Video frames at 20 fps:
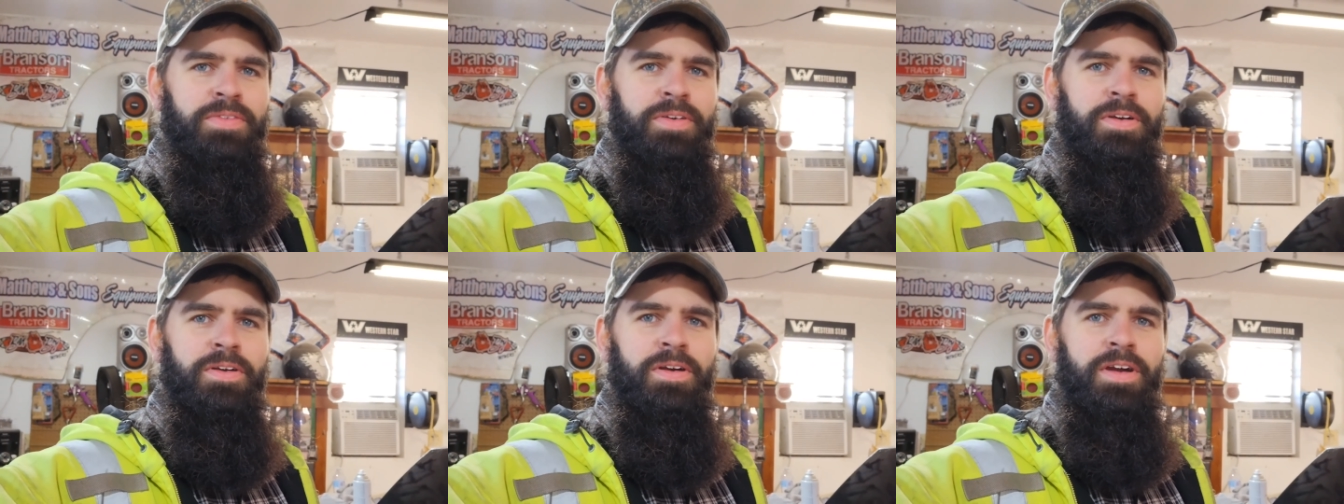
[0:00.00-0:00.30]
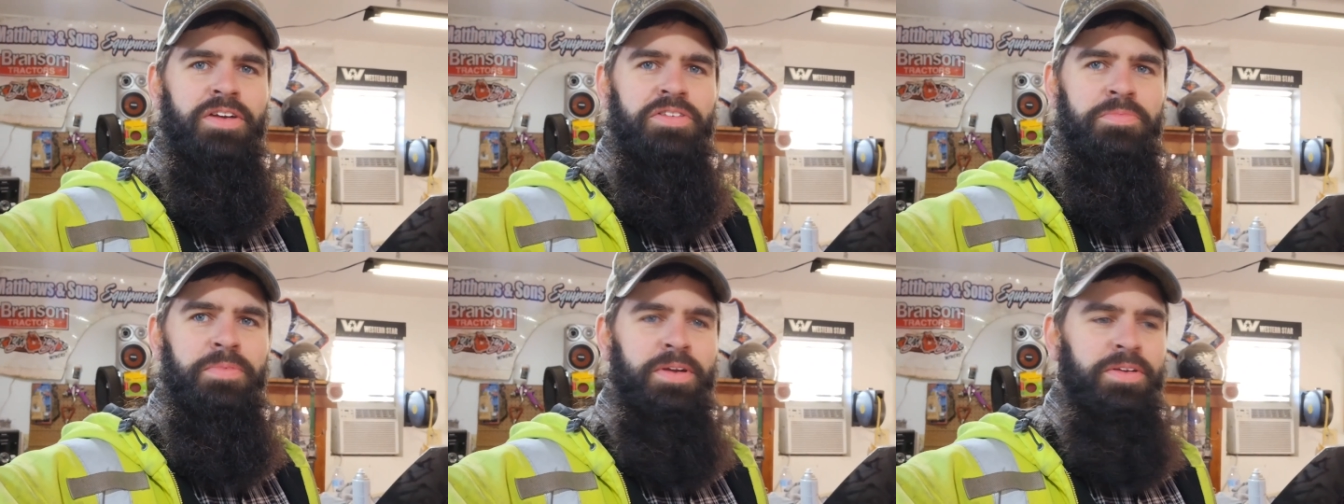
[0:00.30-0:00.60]

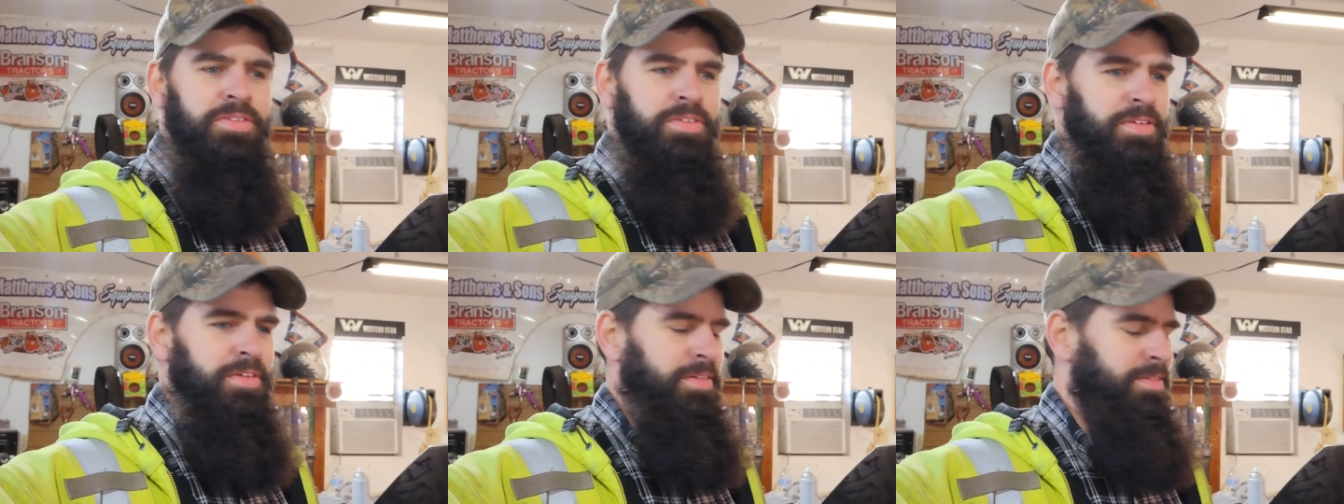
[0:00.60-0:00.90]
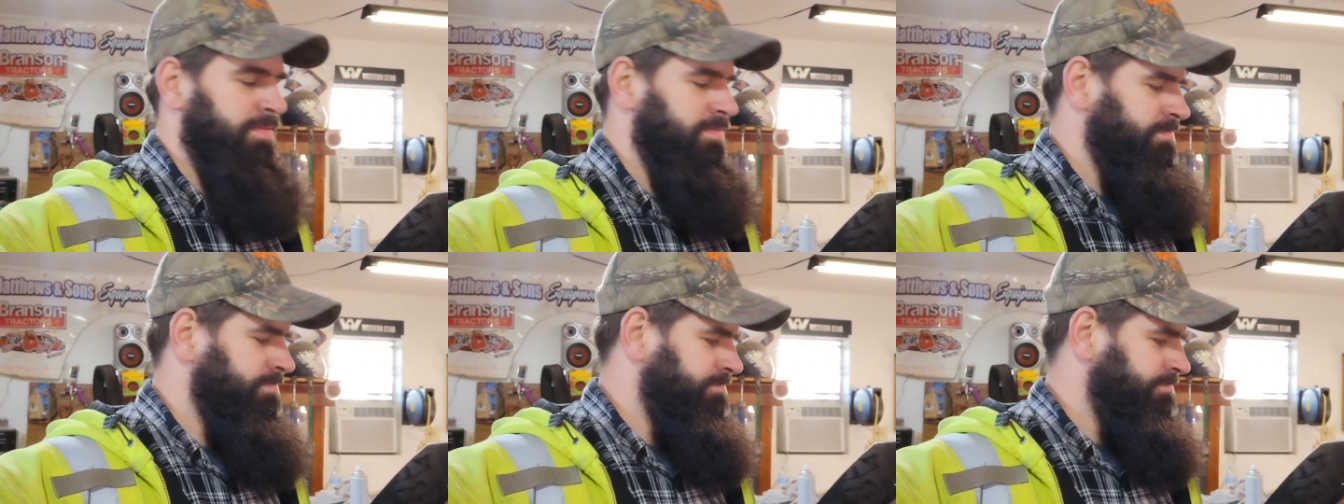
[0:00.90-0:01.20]
Christmas.
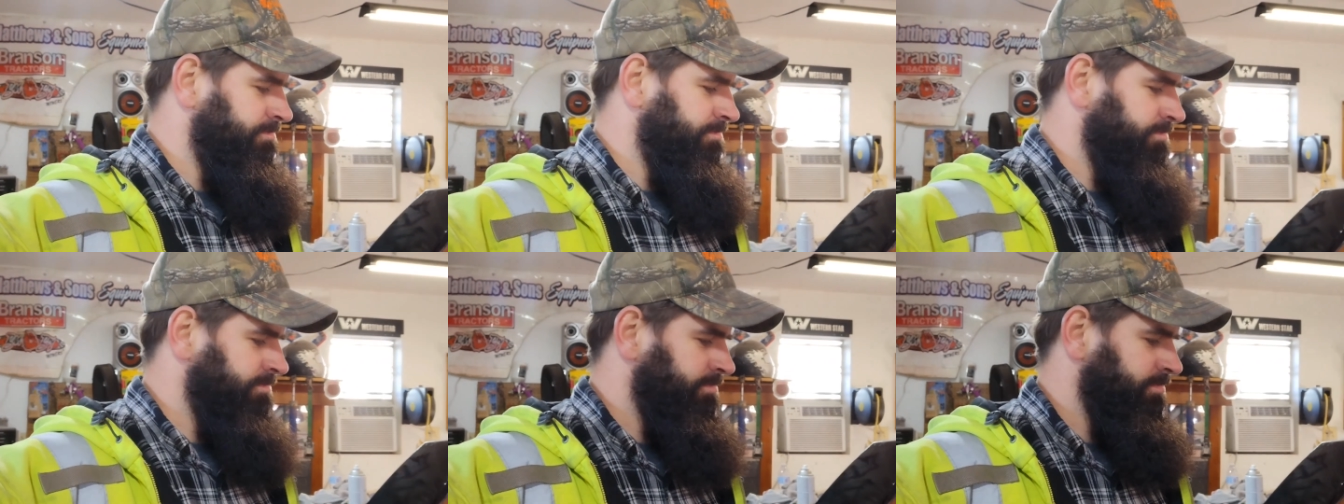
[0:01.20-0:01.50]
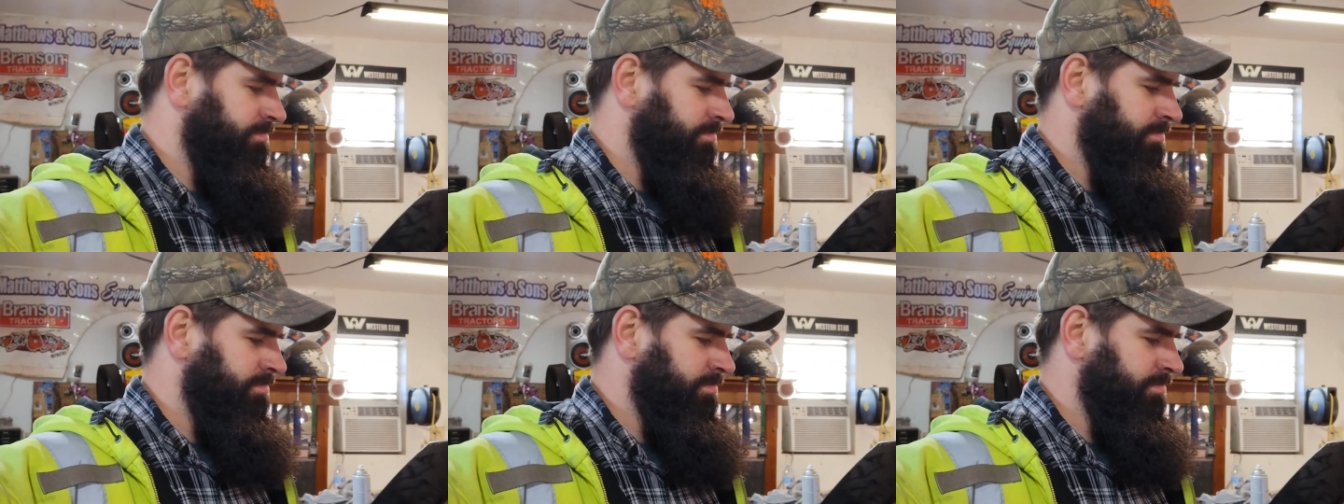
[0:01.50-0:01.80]

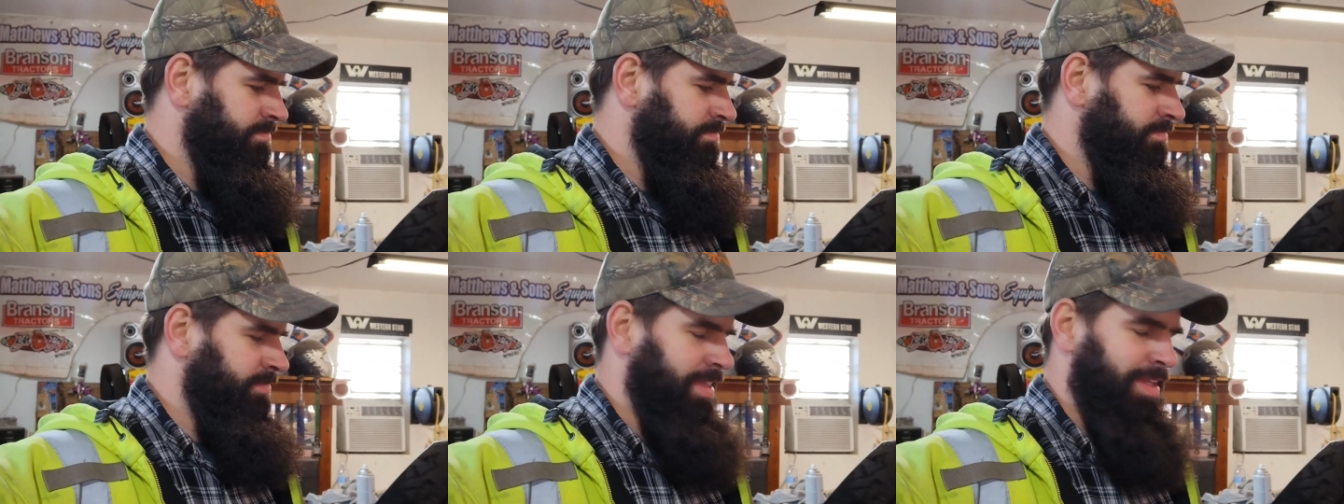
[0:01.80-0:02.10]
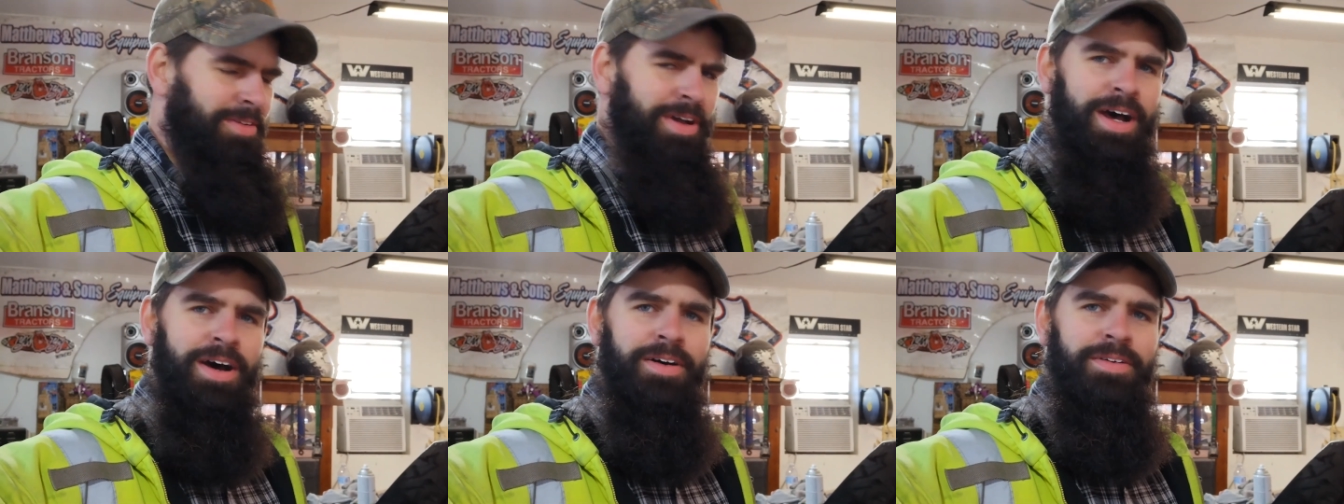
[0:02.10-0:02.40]

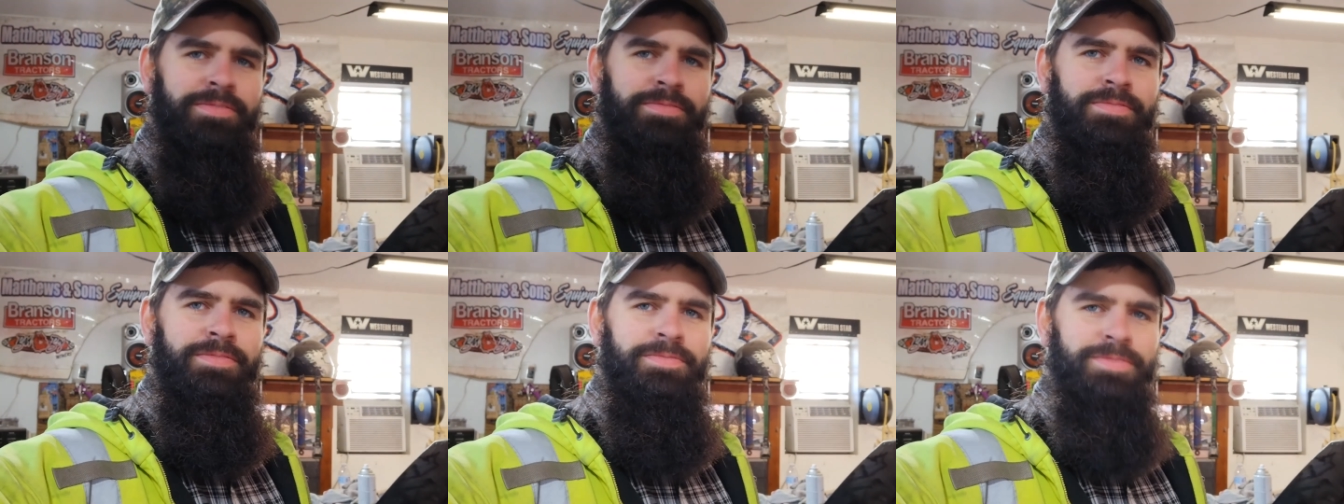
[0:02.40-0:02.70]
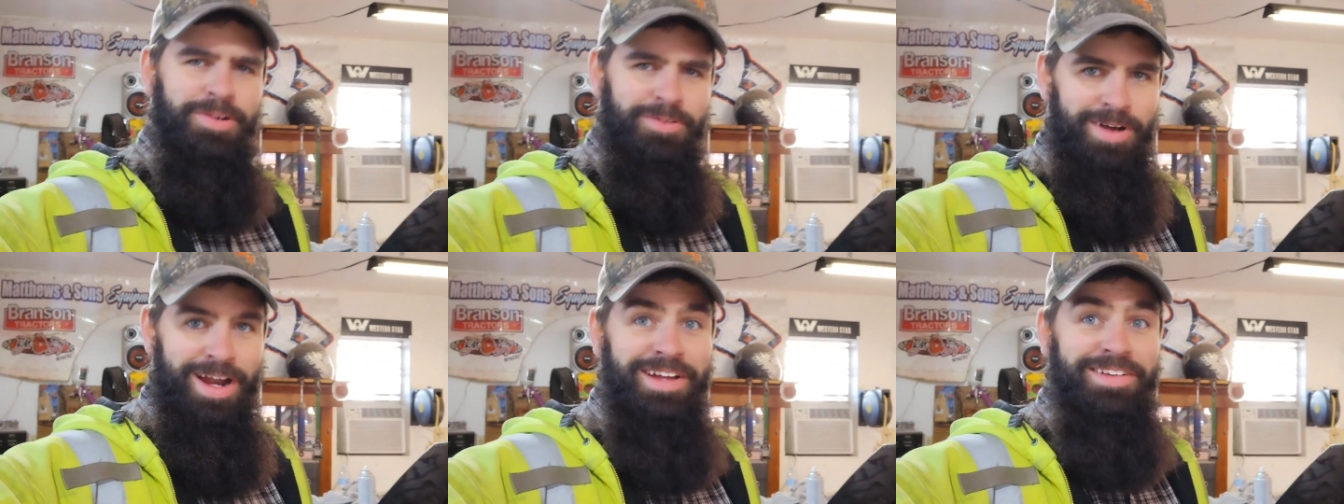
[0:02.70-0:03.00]
Well, for
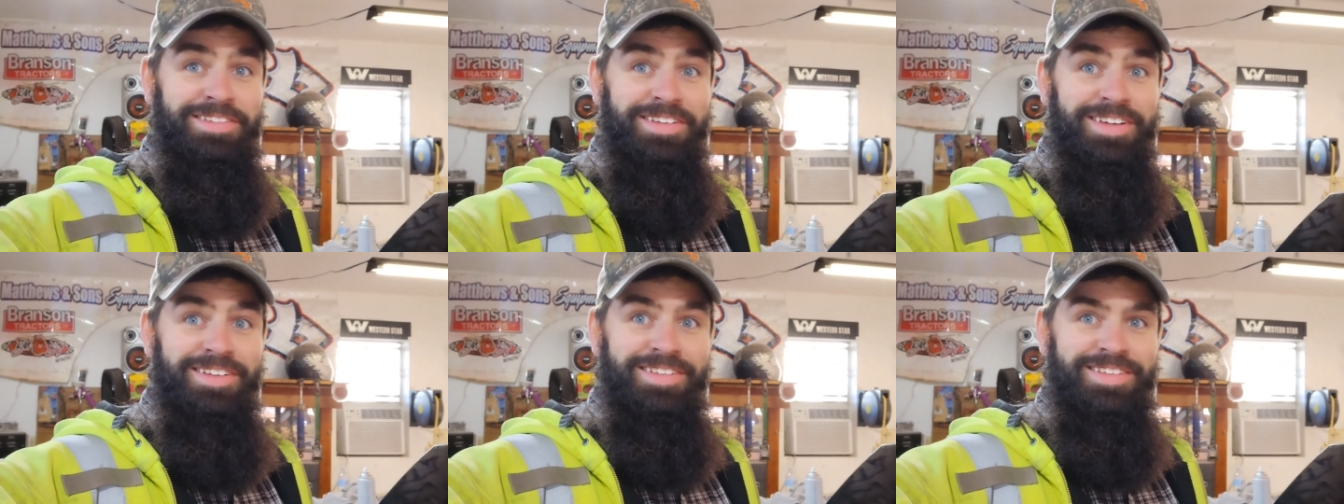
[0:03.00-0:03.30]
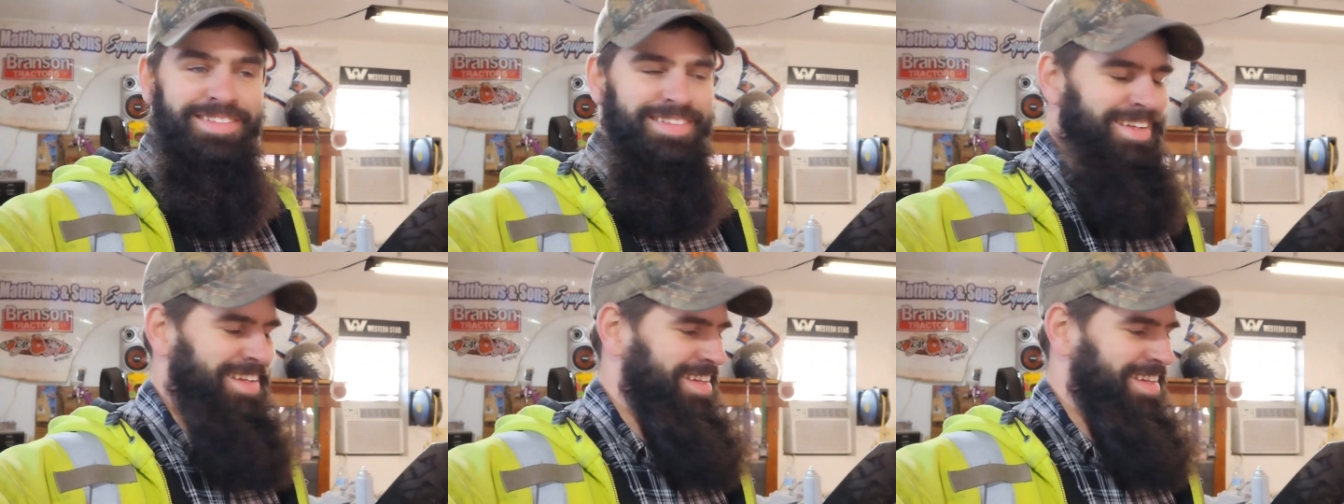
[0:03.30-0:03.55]
race season.